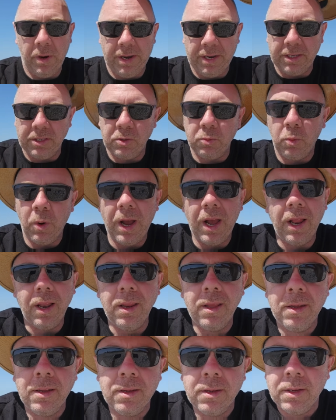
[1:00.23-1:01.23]
wet as
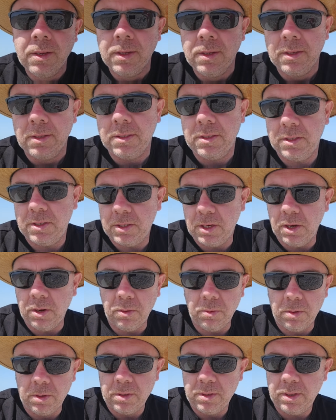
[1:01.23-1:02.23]
well,
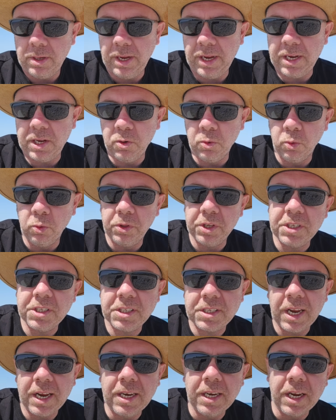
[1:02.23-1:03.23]
so ignore the
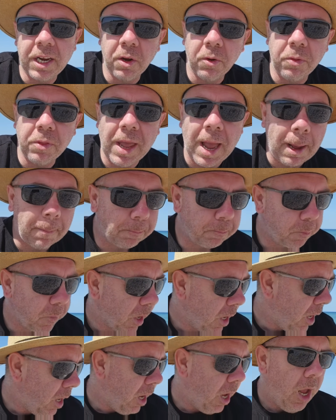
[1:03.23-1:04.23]
staining on that.
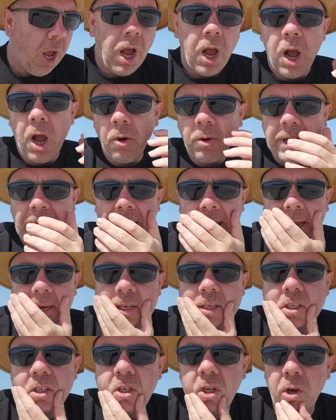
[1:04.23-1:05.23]

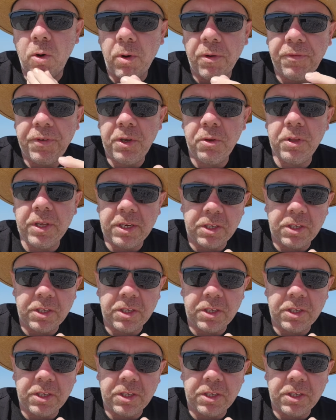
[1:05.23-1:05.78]
Okay, so a few